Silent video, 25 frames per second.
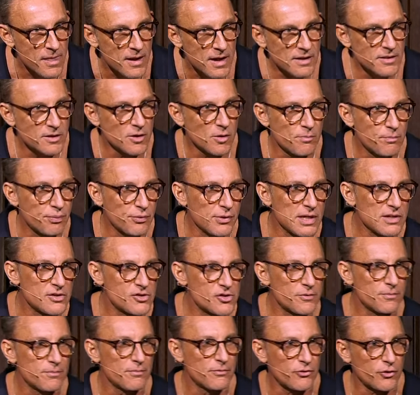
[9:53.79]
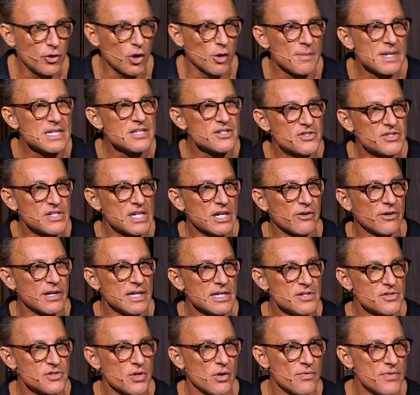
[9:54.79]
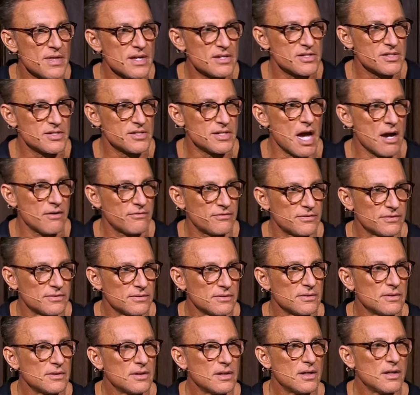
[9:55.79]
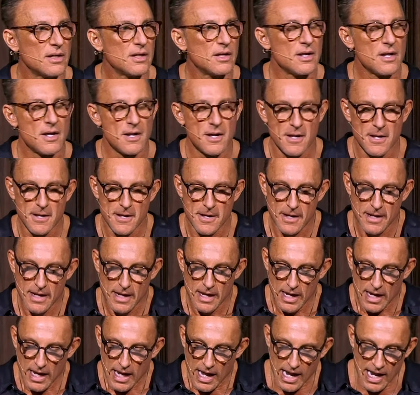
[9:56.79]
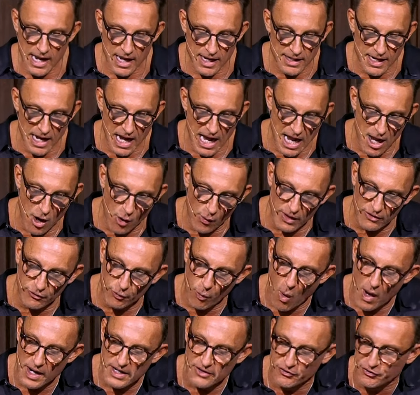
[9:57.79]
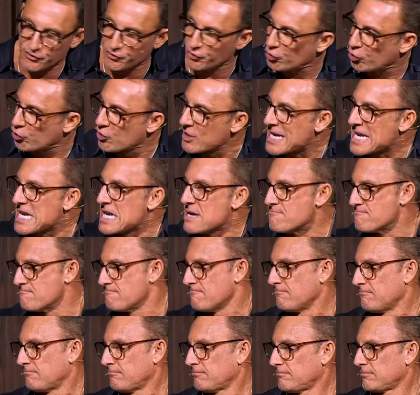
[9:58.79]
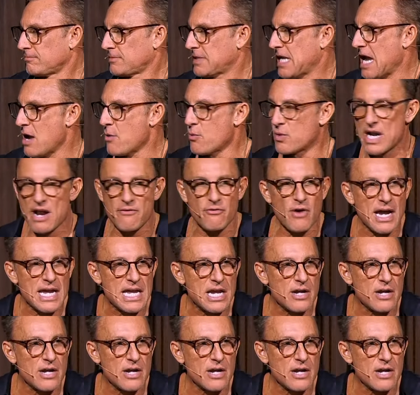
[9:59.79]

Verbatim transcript: and they'll preach sermon series on this stuff. And I always want to scream, okay? Whenever I